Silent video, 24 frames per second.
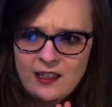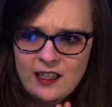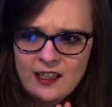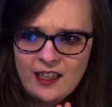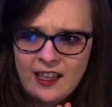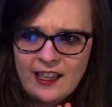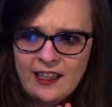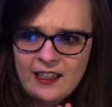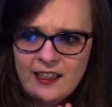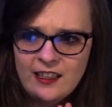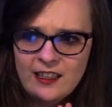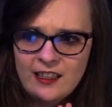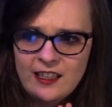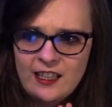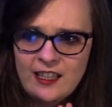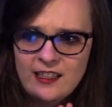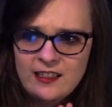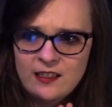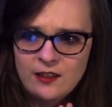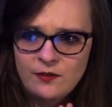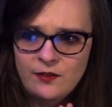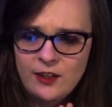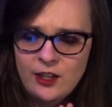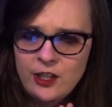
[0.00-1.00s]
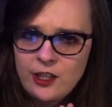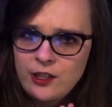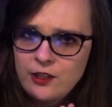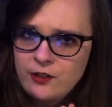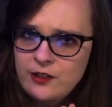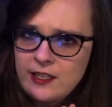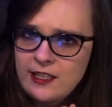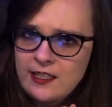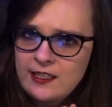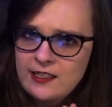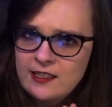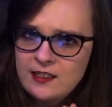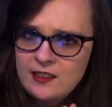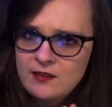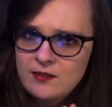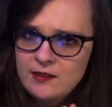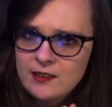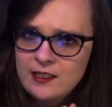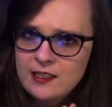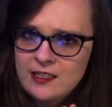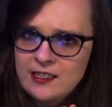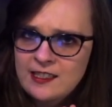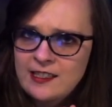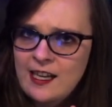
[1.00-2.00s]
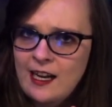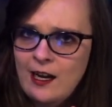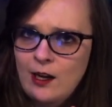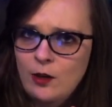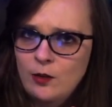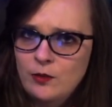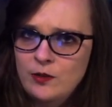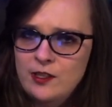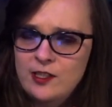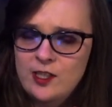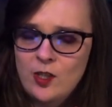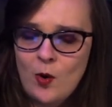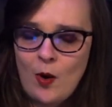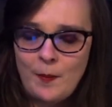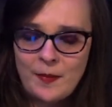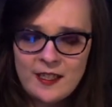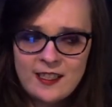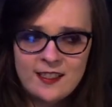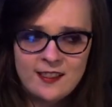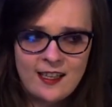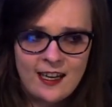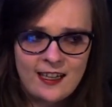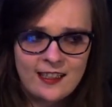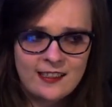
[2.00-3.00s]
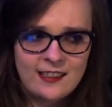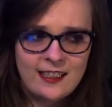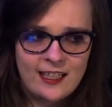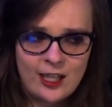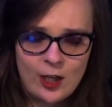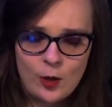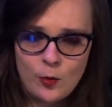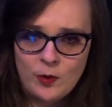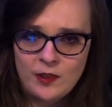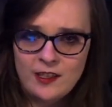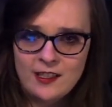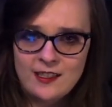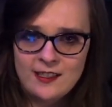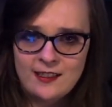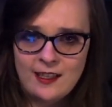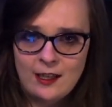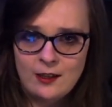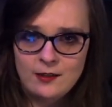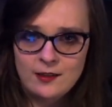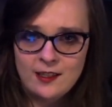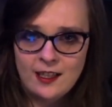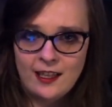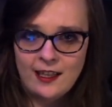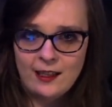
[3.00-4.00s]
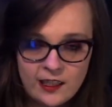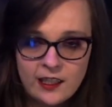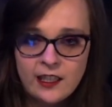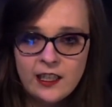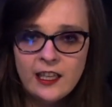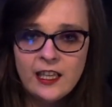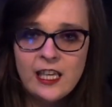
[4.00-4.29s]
Like, it's a very unique sound, so I'm excited to hear what this sounds like.